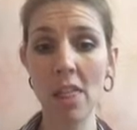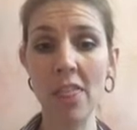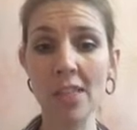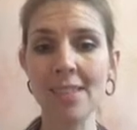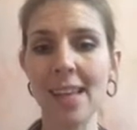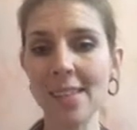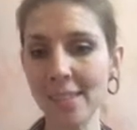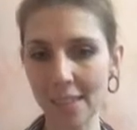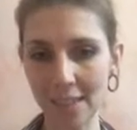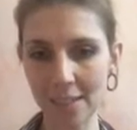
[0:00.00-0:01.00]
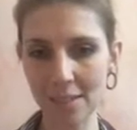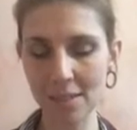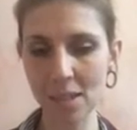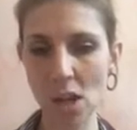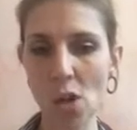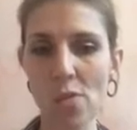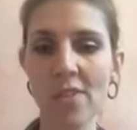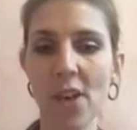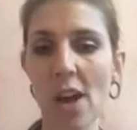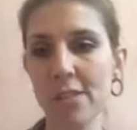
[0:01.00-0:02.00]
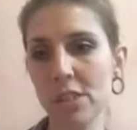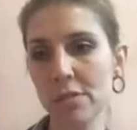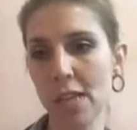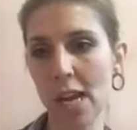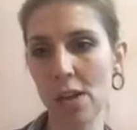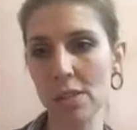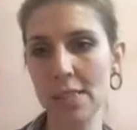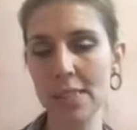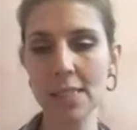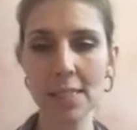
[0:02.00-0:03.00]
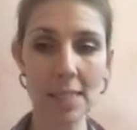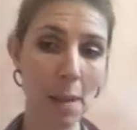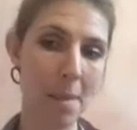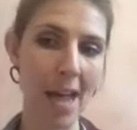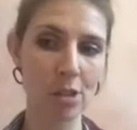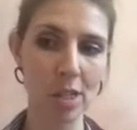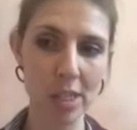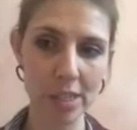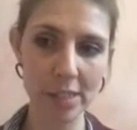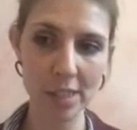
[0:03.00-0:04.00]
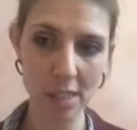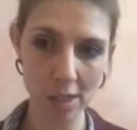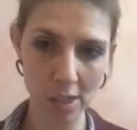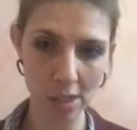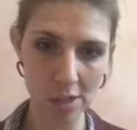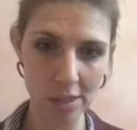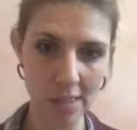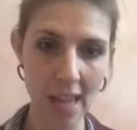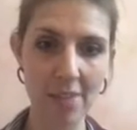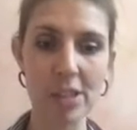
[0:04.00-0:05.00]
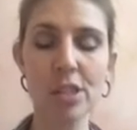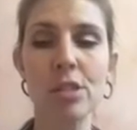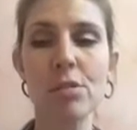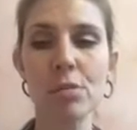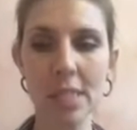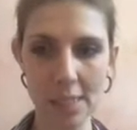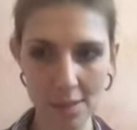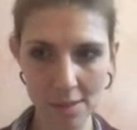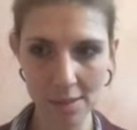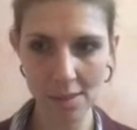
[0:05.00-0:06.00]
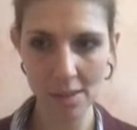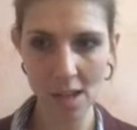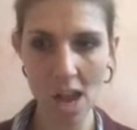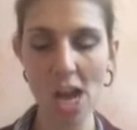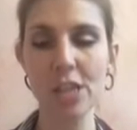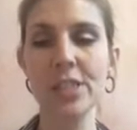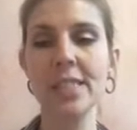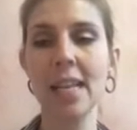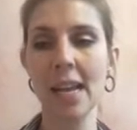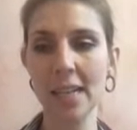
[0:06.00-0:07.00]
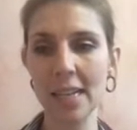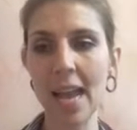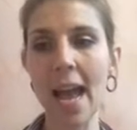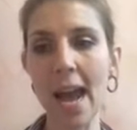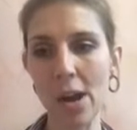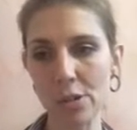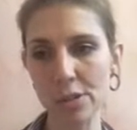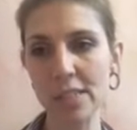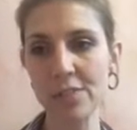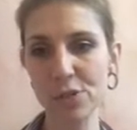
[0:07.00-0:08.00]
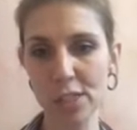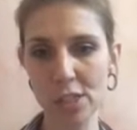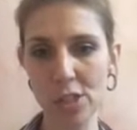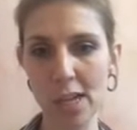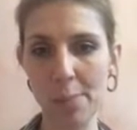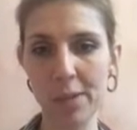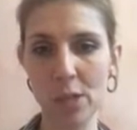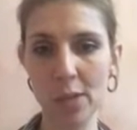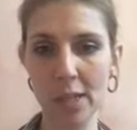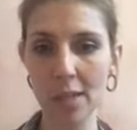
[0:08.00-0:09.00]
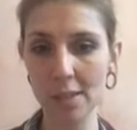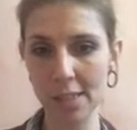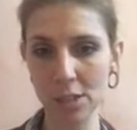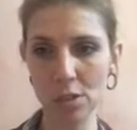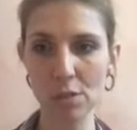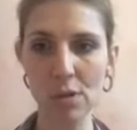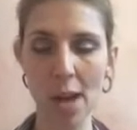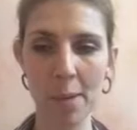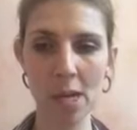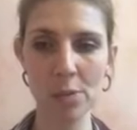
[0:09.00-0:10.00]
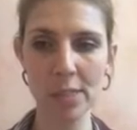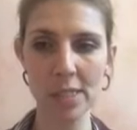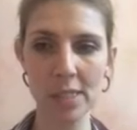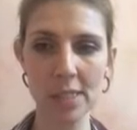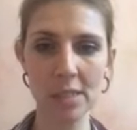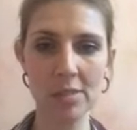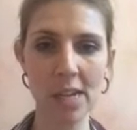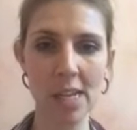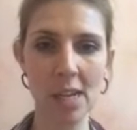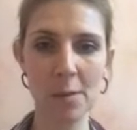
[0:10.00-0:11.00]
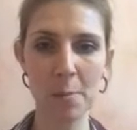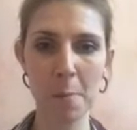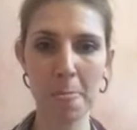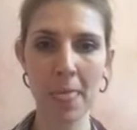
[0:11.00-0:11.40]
the lesson revolves around these imaginary scenarios and the students understanding how to differentiate between digital drama, which is listed right here,